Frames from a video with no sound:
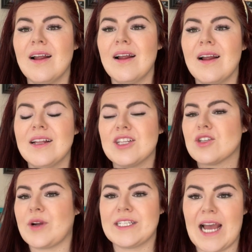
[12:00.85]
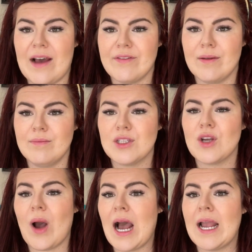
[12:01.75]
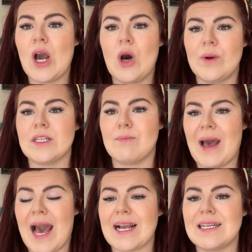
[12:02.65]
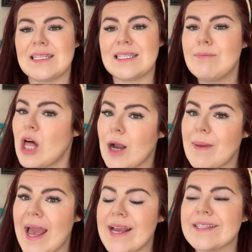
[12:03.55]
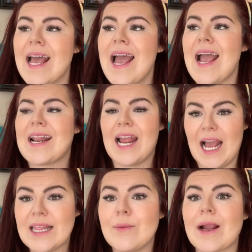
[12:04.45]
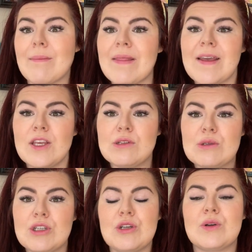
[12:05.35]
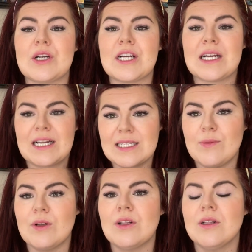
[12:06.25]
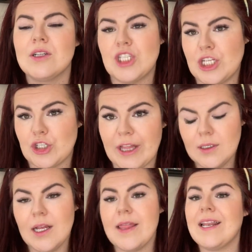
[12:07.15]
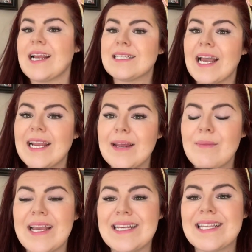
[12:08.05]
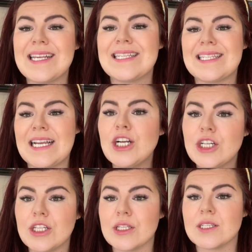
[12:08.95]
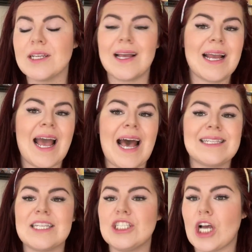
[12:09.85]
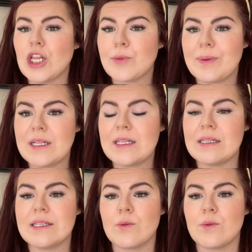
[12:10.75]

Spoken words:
It's just great to have them. So I always pack Ziploc bags, and I highly recommend that you do too, because it will change your life. The next item is singles, as in dollar bills.